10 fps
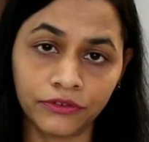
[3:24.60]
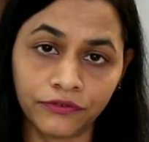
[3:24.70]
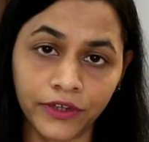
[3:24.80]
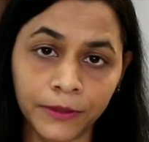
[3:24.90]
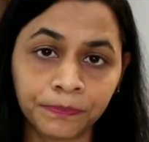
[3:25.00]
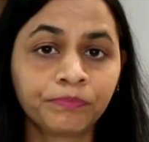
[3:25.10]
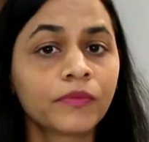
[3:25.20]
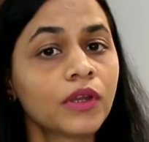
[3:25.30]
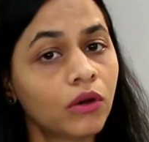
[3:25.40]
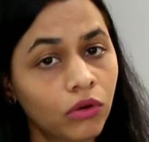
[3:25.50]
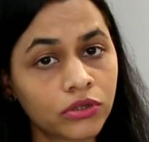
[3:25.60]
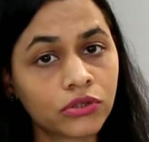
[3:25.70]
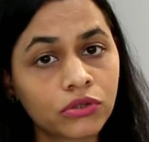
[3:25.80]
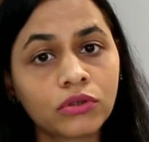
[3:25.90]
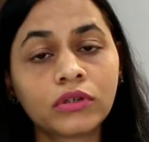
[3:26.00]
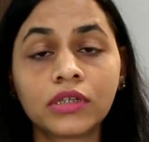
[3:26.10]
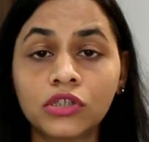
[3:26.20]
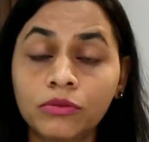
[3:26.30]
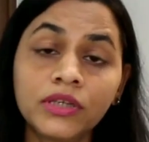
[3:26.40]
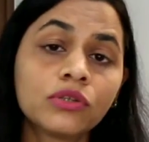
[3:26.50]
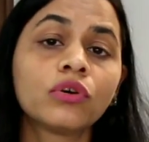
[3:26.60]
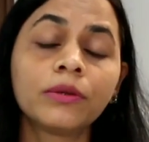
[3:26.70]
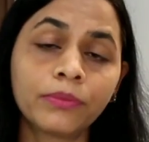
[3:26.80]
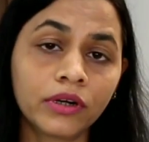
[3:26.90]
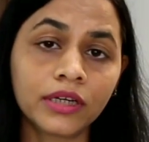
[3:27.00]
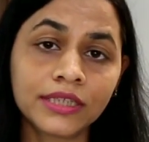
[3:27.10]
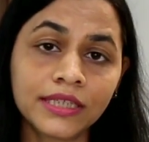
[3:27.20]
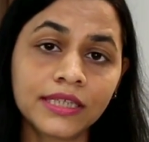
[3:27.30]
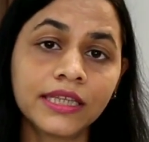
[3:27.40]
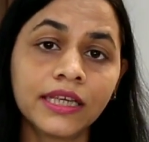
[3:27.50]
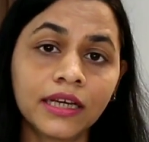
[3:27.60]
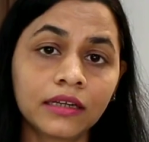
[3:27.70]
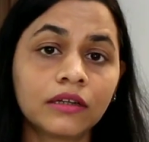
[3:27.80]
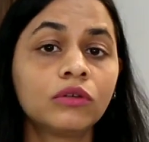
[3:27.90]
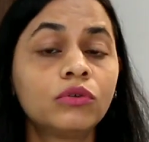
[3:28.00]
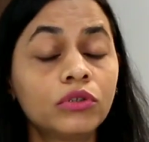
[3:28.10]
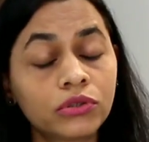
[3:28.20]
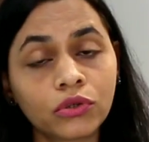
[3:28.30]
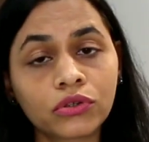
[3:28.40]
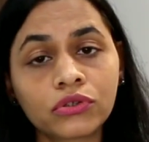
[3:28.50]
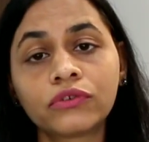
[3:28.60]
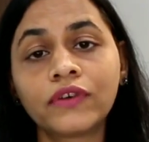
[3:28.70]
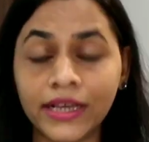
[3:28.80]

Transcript: effect. Also, consuming soy products, since they are a good source of